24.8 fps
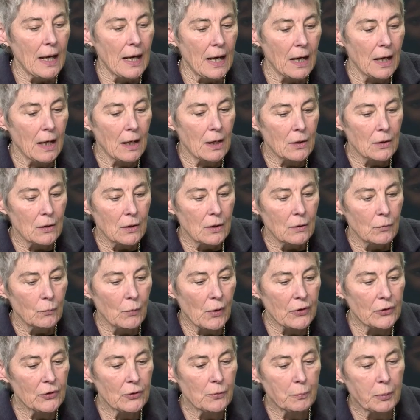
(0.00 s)

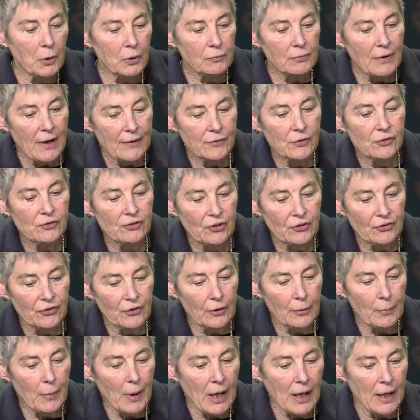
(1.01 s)
Whether you put refugees
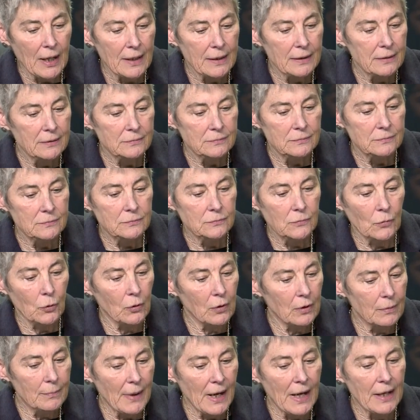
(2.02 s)
nearby
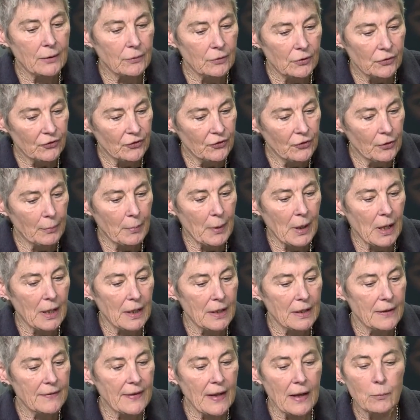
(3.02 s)
or migrants
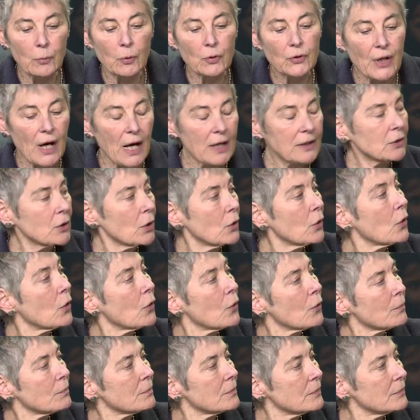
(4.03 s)
nearby, they will not go
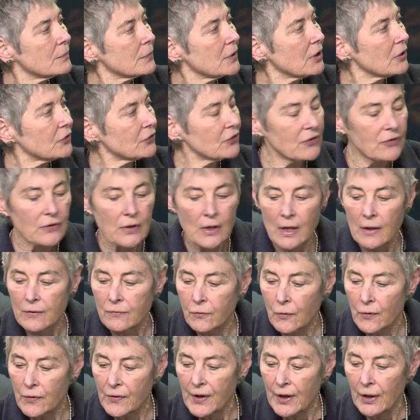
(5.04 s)
home because
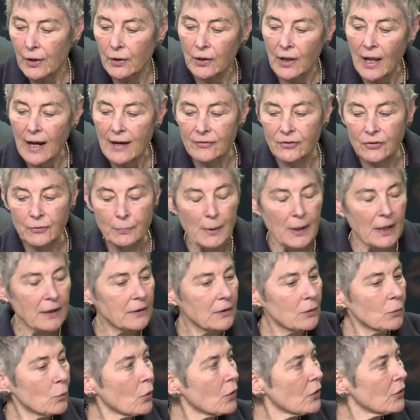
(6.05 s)
for their
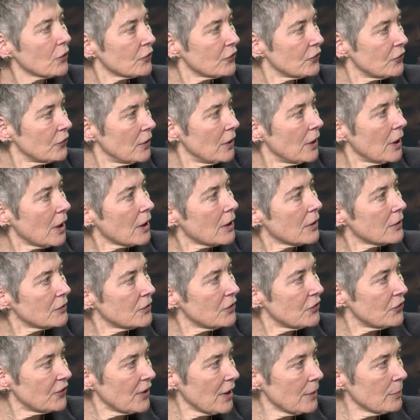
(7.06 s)
lifespan, the wars are
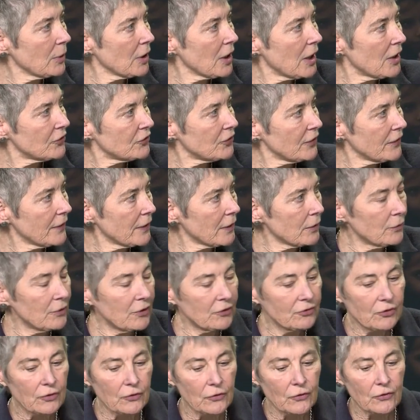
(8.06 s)
destabilizing their
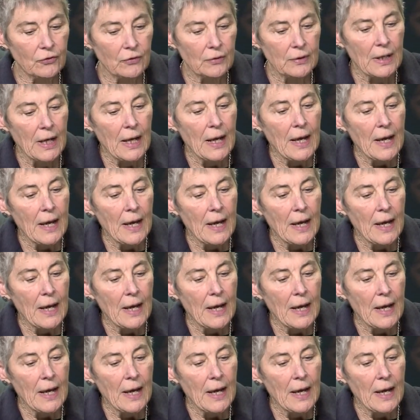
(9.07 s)
regions.